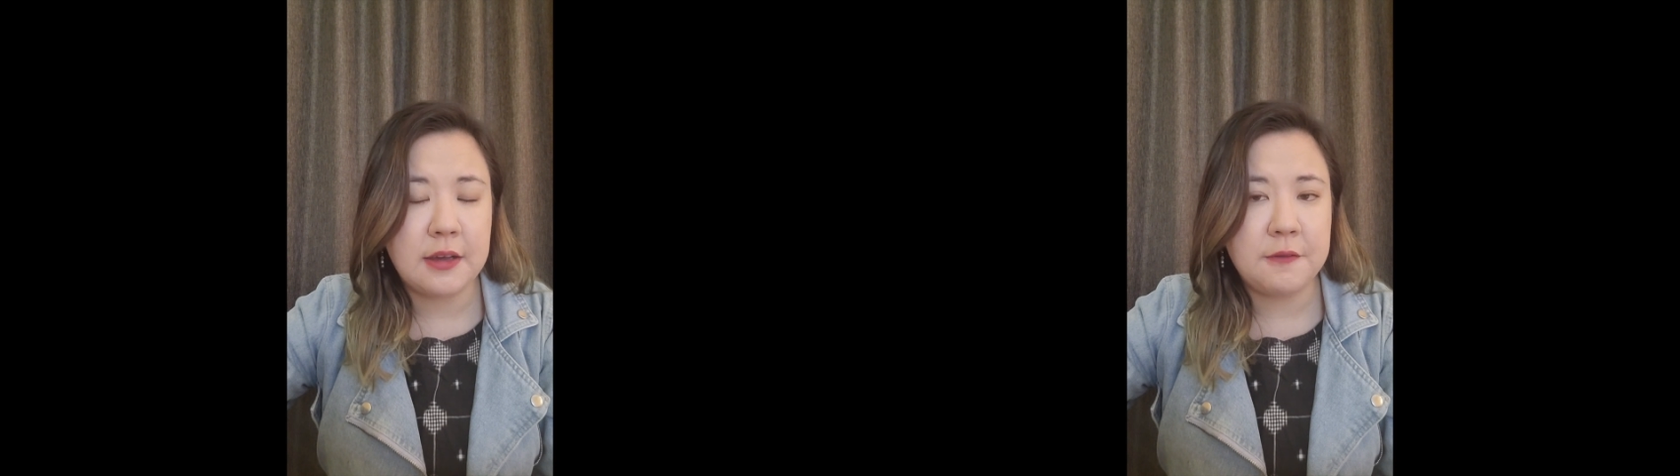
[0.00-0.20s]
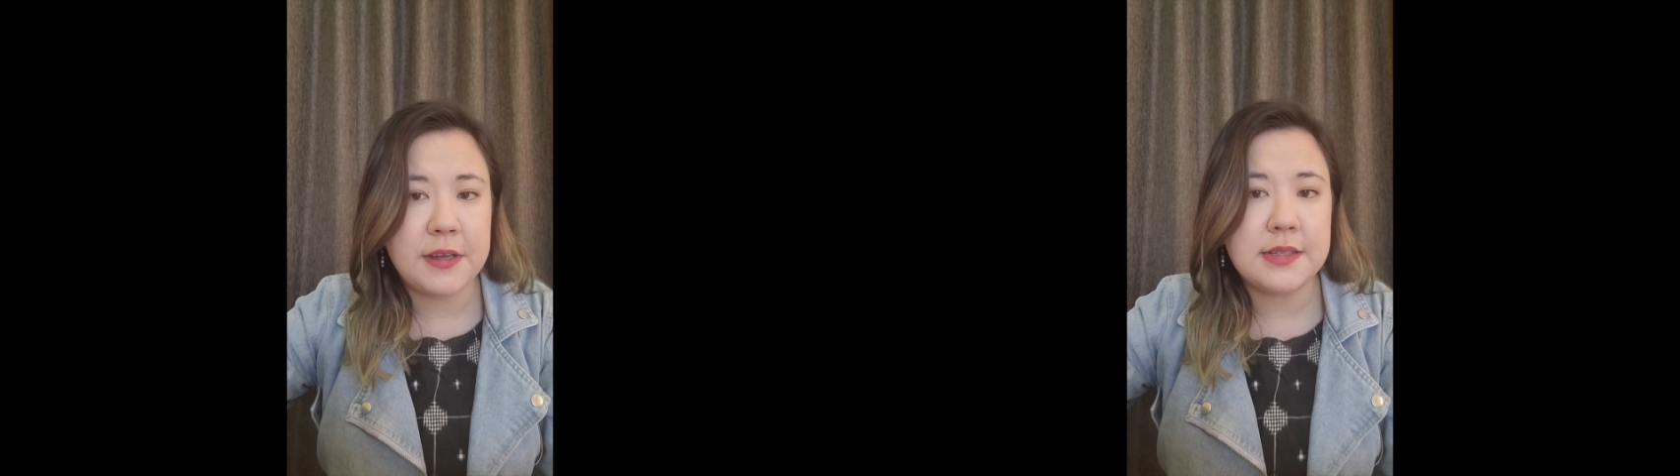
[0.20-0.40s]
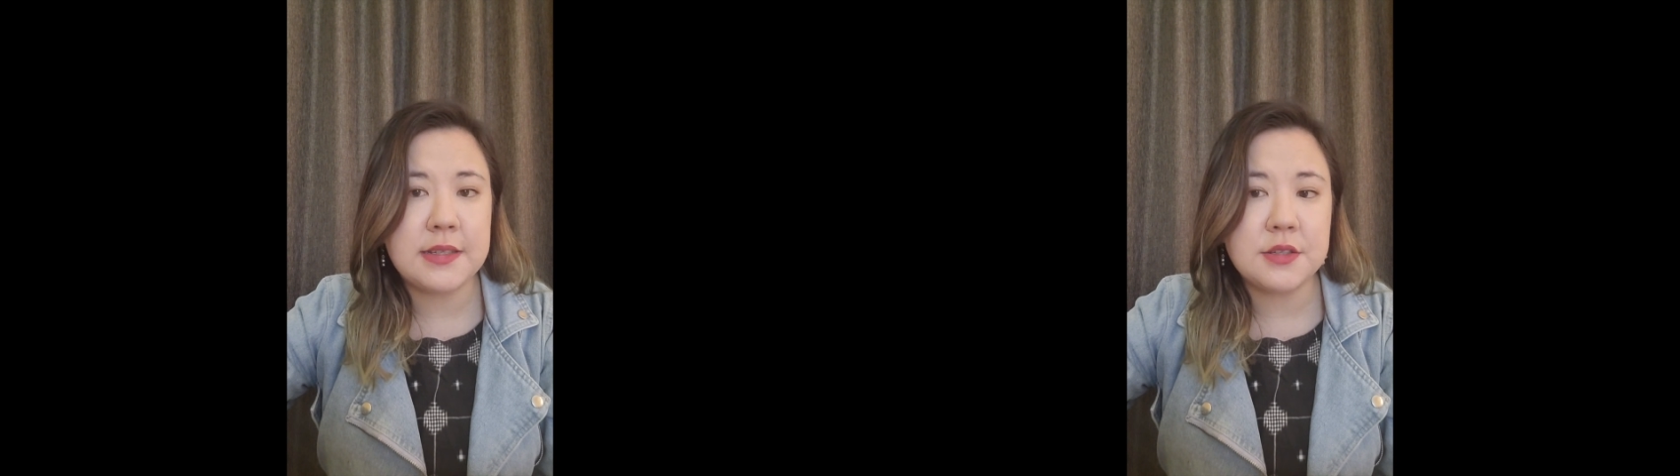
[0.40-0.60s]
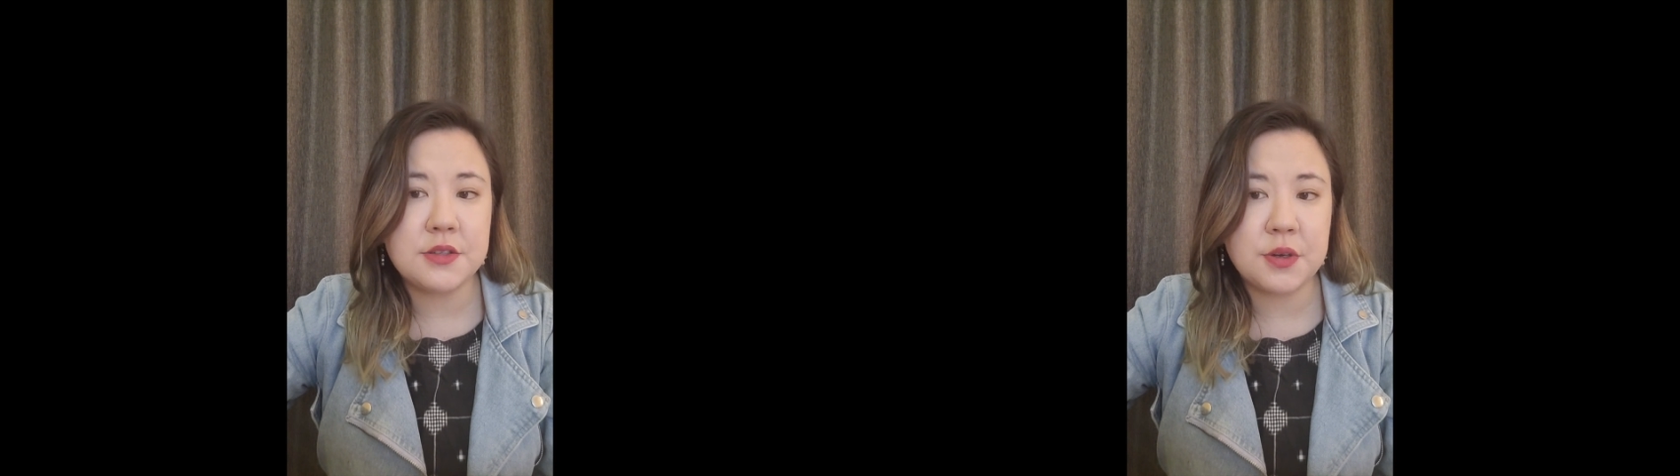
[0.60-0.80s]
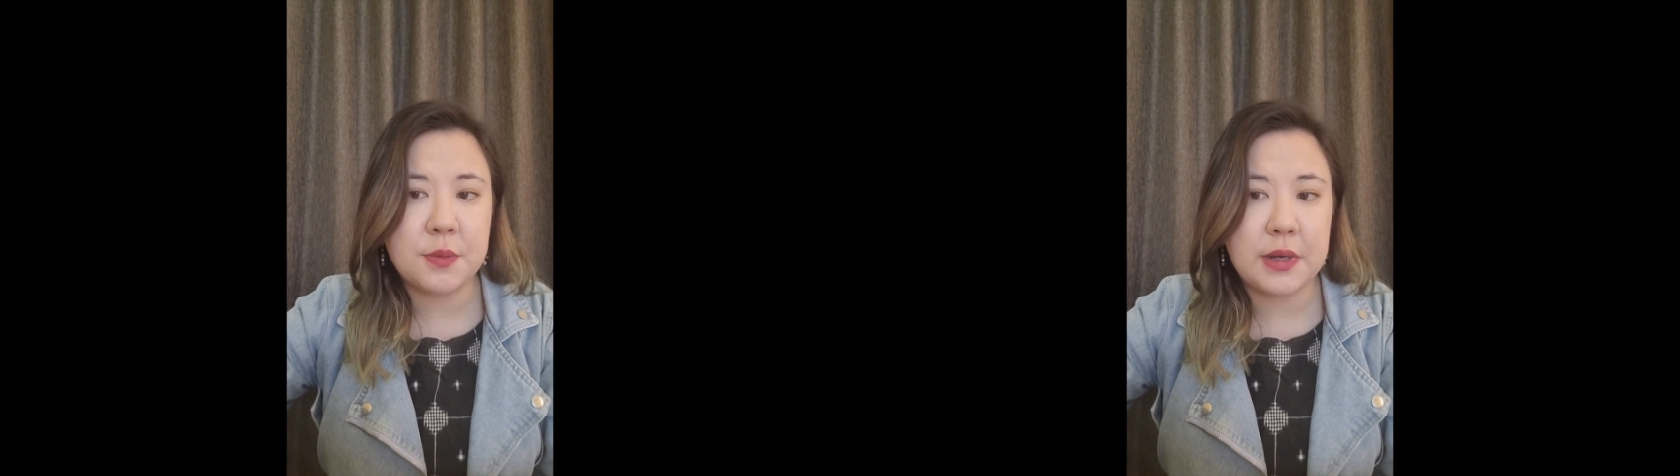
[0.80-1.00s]
facing
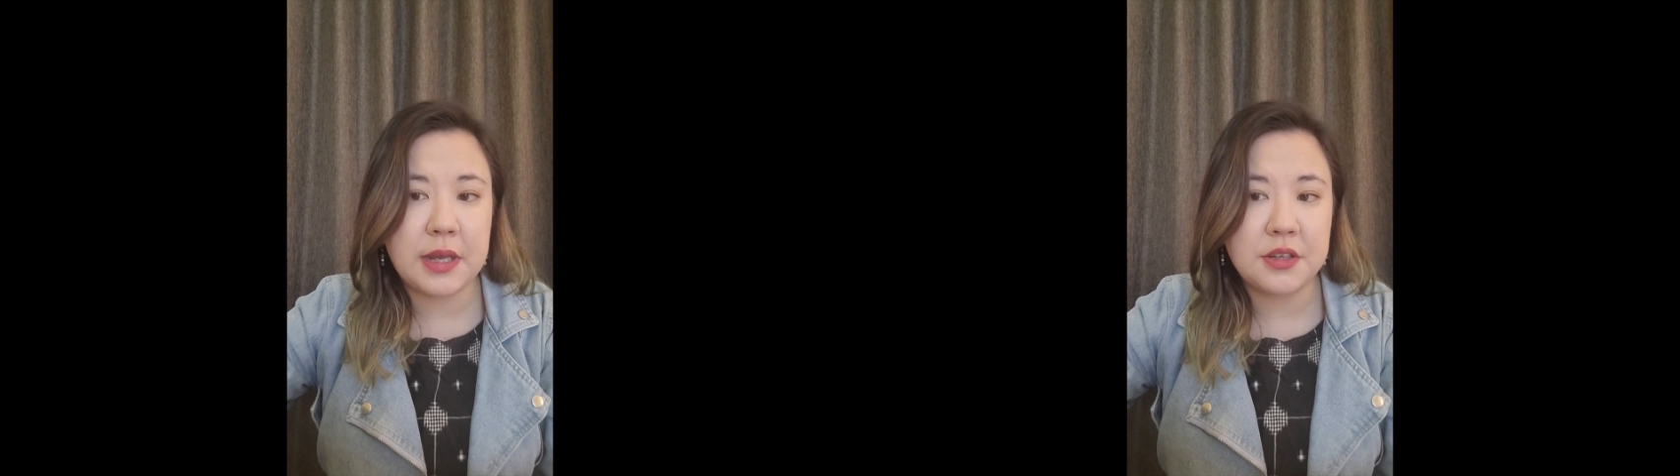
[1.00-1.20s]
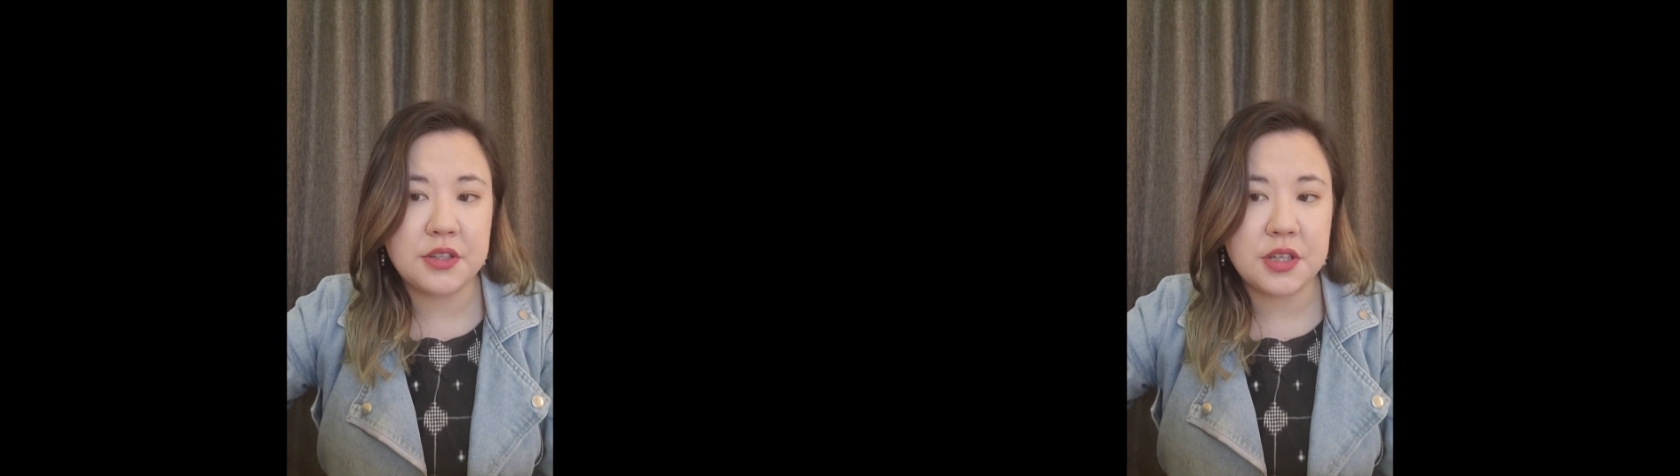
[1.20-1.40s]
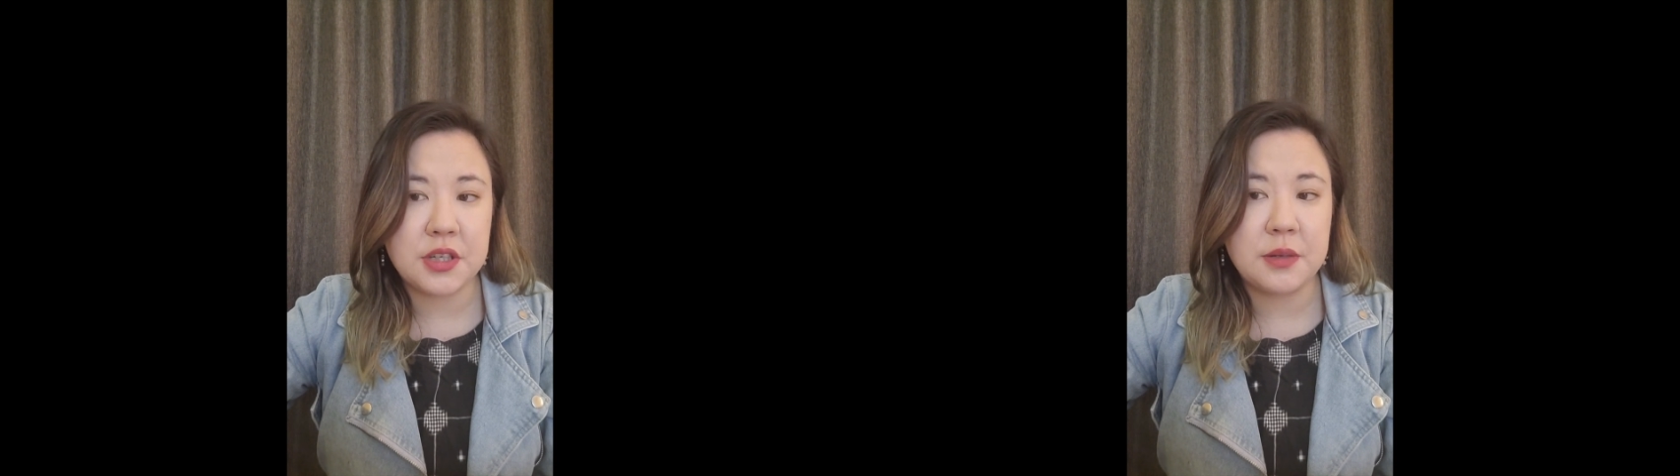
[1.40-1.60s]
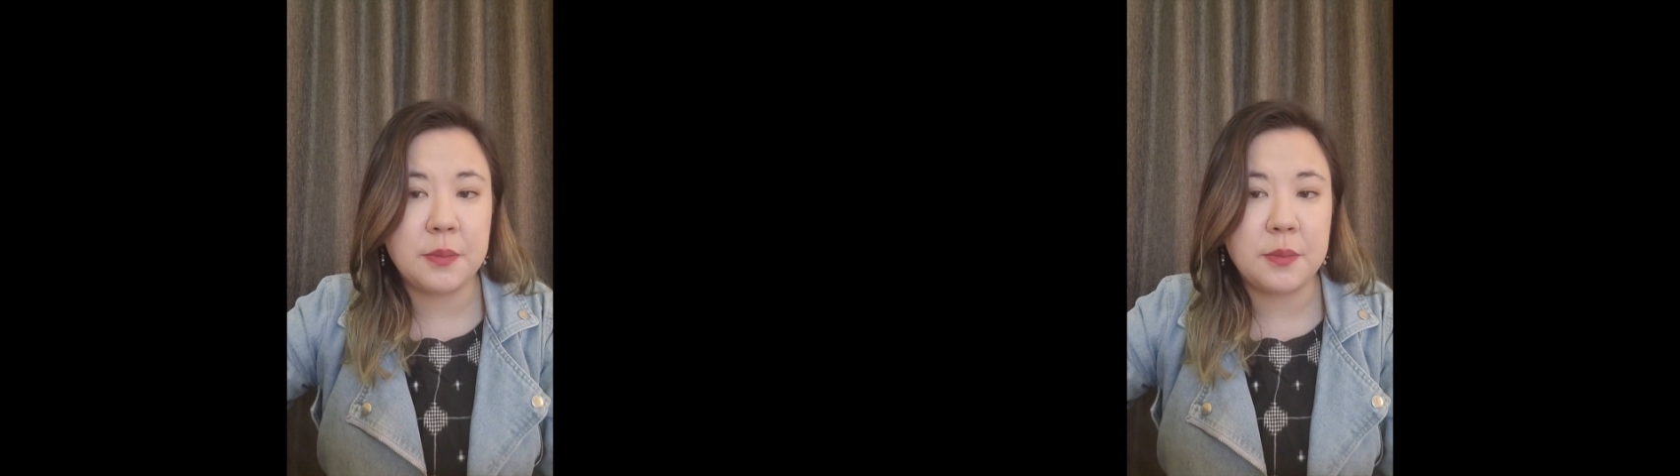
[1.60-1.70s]
discrimination,